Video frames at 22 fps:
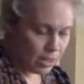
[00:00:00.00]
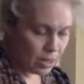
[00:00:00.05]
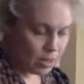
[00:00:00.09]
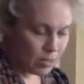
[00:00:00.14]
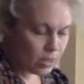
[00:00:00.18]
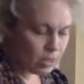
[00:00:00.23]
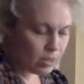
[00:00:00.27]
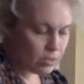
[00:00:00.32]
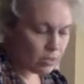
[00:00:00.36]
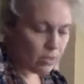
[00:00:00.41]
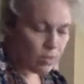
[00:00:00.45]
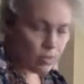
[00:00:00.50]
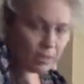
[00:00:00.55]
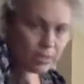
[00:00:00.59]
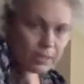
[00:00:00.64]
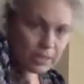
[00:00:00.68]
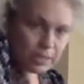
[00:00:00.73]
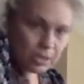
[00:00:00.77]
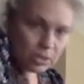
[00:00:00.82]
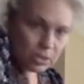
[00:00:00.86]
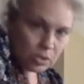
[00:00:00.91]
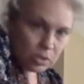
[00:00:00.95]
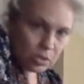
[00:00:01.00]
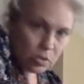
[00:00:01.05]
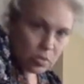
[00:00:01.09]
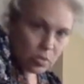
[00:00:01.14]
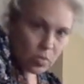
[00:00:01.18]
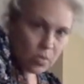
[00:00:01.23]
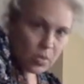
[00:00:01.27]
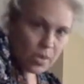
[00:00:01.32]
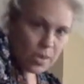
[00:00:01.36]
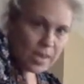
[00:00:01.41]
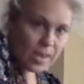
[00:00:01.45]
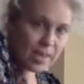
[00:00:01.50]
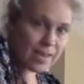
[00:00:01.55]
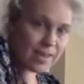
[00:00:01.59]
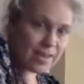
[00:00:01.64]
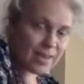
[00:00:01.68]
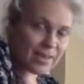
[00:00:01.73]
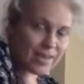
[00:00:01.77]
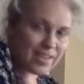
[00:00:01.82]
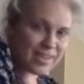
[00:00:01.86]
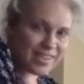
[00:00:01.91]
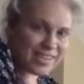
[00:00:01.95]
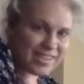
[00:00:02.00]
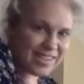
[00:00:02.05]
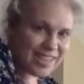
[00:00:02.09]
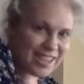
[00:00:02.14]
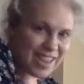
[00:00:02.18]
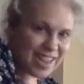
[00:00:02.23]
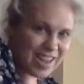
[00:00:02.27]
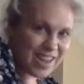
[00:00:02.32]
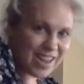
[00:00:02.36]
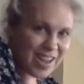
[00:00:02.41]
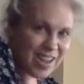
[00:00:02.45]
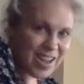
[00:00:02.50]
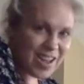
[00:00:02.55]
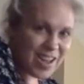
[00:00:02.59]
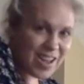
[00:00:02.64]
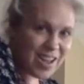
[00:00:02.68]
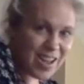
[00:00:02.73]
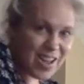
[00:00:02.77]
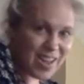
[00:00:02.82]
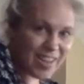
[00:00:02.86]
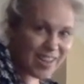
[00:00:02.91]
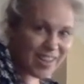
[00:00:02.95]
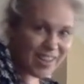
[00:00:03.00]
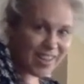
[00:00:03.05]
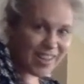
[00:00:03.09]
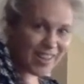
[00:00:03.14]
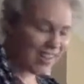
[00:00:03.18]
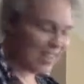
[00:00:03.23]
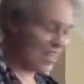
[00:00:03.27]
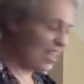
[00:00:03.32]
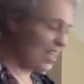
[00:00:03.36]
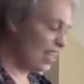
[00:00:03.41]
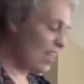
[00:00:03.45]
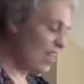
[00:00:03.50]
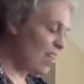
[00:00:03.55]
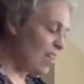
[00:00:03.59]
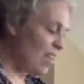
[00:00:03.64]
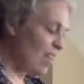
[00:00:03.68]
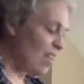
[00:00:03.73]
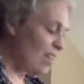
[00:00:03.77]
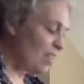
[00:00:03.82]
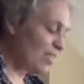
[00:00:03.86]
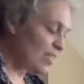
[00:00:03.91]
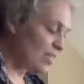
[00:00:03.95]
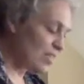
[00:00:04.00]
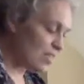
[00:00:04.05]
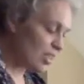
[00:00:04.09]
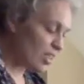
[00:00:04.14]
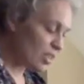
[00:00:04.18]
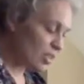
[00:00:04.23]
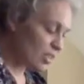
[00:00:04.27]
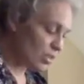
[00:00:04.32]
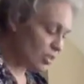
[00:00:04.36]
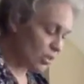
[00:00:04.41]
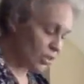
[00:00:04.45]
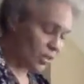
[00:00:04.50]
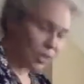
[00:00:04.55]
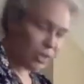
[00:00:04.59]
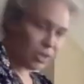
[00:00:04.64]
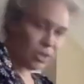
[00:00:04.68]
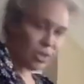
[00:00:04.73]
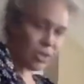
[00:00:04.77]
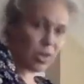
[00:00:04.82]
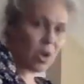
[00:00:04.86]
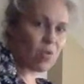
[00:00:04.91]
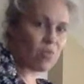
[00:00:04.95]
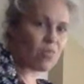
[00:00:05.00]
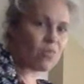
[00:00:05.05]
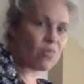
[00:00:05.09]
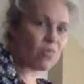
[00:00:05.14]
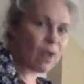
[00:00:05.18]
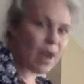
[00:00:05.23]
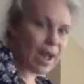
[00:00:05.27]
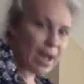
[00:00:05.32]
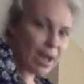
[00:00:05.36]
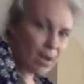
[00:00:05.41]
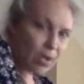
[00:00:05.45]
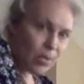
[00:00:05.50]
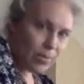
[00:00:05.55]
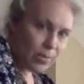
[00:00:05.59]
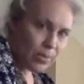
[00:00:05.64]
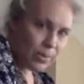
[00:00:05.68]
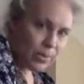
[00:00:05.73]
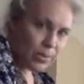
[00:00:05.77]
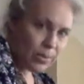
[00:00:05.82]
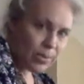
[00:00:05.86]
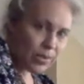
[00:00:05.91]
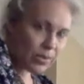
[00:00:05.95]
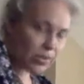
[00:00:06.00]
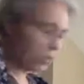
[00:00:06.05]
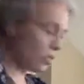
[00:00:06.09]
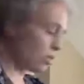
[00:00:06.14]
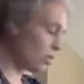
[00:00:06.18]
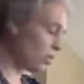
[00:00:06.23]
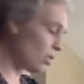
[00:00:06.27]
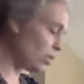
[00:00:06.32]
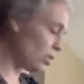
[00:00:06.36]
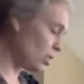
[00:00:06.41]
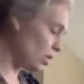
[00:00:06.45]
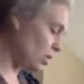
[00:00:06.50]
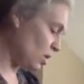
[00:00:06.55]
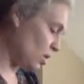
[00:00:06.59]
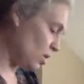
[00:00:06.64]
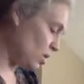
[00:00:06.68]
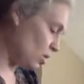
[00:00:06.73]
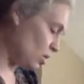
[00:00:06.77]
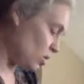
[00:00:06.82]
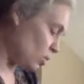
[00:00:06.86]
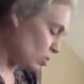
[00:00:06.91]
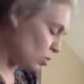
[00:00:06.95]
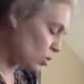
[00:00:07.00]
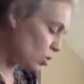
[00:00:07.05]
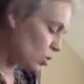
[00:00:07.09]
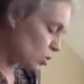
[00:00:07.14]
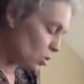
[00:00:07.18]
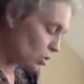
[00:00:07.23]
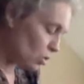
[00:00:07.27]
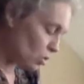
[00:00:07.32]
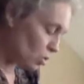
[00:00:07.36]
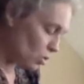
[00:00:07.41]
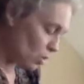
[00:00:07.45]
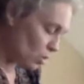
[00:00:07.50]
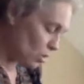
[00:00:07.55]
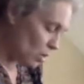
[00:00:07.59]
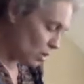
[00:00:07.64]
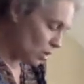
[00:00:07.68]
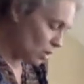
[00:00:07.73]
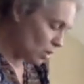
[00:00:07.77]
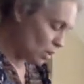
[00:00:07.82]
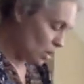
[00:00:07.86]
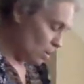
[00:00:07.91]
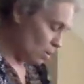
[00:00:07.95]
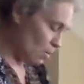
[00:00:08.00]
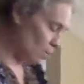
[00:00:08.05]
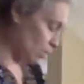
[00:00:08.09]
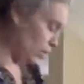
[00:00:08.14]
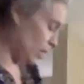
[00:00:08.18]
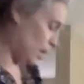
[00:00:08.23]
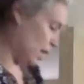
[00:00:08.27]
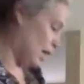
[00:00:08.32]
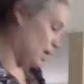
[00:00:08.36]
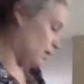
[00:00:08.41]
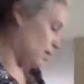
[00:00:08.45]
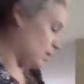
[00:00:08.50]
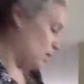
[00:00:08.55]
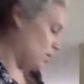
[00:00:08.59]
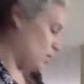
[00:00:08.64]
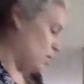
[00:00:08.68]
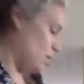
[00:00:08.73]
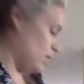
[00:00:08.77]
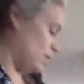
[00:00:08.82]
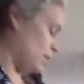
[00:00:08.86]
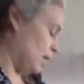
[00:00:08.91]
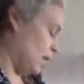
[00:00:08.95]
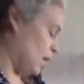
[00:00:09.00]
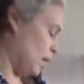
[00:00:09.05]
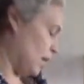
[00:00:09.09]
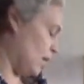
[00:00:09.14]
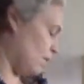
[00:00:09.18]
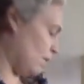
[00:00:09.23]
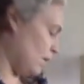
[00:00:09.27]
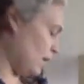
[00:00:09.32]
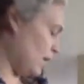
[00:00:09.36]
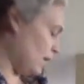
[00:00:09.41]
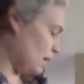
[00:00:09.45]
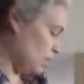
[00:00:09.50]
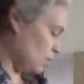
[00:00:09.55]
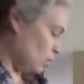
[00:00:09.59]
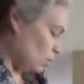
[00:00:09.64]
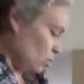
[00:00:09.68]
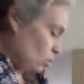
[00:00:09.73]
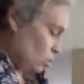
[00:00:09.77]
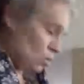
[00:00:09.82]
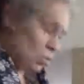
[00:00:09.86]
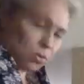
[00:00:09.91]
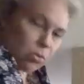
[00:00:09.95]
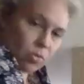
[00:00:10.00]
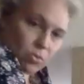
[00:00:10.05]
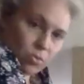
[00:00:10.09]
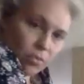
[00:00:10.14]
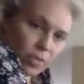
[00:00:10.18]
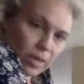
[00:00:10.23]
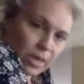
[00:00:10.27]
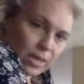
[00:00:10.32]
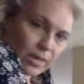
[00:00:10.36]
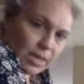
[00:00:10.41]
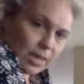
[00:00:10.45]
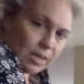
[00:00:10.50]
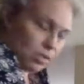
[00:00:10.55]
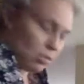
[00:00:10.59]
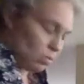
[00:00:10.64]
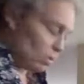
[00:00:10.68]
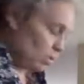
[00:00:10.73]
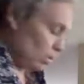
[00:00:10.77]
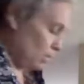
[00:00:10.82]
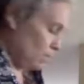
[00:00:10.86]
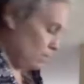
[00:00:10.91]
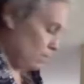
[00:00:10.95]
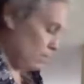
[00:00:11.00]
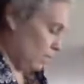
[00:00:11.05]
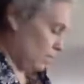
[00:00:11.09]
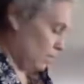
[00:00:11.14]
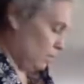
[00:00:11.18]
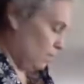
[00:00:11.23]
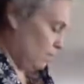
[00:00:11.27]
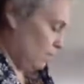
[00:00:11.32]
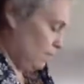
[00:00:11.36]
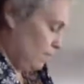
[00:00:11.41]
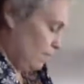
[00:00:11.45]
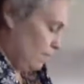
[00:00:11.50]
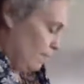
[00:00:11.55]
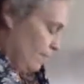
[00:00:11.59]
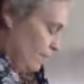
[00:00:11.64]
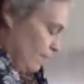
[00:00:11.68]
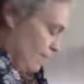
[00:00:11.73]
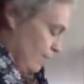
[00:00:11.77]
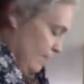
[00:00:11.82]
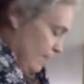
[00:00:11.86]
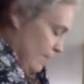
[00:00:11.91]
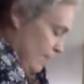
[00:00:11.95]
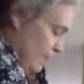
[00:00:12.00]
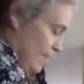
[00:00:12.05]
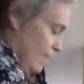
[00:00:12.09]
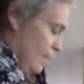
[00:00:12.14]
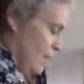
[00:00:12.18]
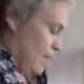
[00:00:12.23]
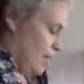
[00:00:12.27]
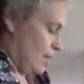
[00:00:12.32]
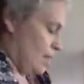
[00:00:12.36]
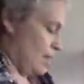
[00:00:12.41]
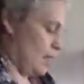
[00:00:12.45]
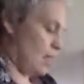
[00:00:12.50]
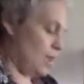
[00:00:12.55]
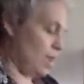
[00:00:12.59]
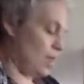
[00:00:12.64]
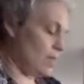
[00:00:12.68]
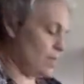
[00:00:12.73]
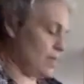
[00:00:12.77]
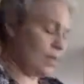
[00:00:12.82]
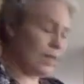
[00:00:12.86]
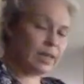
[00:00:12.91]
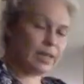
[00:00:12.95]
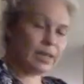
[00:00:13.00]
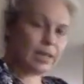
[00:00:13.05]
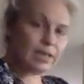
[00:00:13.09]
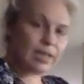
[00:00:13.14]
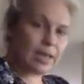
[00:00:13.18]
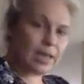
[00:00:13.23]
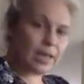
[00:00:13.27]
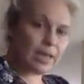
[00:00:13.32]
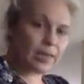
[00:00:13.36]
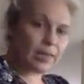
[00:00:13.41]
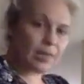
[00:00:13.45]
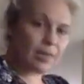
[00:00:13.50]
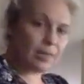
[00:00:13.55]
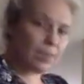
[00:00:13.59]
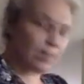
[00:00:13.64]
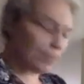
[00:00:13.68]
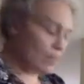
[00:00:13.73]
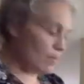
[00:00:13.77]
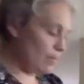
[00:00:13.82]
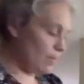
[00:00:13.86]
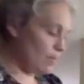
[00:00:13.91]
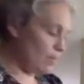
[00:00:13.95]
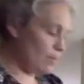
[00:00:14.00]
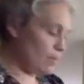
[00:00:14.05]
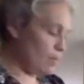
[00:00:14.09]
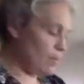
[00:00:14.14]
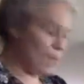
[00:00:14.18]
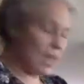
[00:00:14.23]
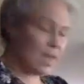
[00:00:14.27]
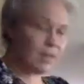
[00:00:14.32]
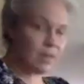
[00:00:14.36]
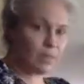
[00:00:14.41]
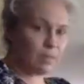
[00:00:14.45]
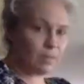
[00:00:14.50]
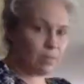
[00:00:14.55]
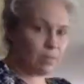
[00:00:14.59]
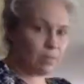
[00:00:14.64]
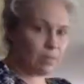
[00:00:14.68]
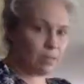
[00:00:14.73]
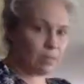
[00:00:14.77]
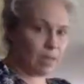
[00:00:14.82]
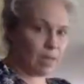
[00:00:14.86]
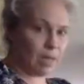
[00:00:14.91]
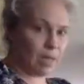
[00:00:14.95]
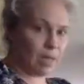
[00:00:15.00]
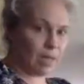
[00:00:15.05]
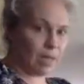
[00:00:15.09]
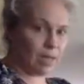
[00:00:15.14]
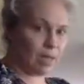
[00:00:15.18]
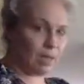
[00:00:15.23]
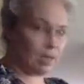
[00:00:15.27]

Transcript: you need to really squeeze and hug the dirt around those two plants. So I'm taking my hands and squeezing it towards the middle. And then I'm going to take the base of the plant